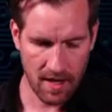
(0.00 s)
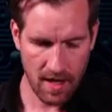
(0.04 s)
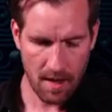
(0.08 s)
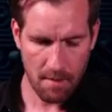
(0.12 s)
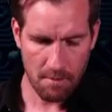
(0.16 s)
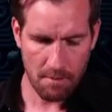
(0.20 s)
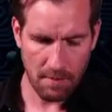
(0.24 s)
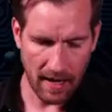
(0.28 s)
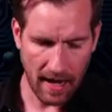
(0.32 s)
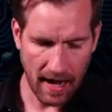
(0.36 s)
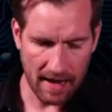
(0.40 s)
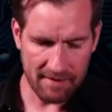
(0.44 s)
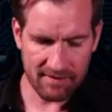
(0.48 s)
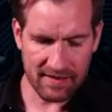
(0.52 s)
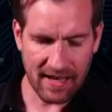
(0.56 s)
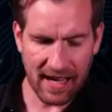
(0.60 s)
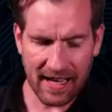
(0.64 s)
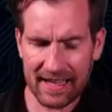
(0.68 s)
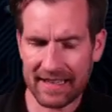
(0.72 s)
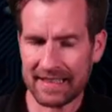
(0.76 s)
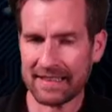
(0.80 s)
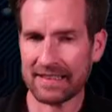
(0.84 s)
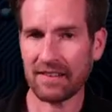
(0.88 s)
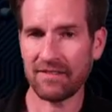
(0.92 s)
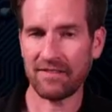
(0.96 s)
But I've
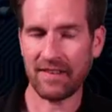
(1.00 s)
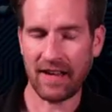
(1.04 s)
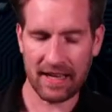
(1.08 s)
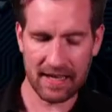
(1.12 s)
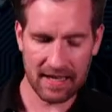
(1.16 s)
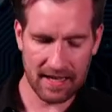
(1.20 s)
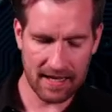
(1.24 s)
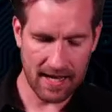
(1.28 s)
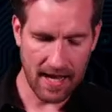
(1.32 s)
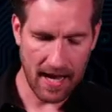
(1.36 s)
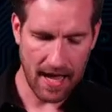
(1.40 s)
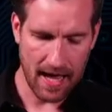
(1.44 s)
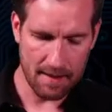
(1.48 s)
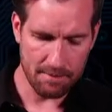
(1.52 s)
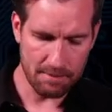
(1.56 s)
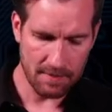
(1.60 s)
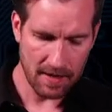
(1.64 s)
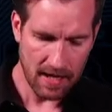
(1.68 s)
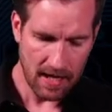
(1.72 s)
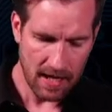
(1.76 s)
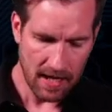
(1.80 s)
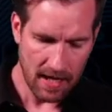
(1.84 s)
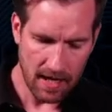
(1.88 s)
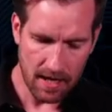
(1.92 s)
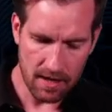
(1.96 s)
got it divided up
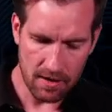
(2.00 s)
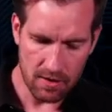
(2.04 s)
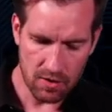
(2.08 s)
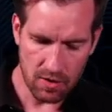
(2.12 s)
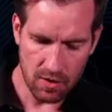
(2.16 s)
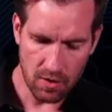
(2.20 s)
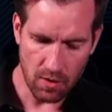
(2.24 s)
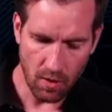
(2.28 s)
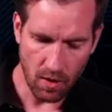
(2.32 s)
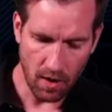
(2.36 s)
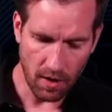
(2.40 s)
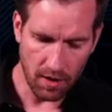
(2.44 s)
into